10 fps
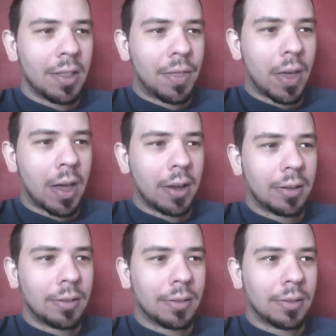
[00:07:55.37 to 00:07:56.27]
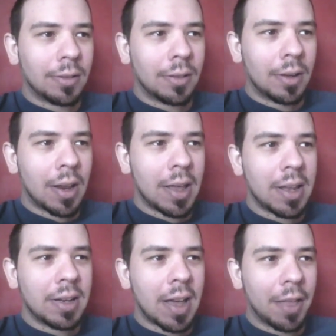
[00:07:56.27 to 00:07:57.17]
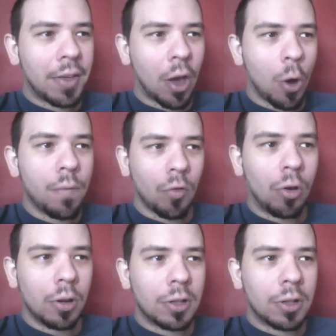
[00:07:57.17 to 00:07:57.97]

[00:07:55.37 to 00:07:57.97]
then I think overall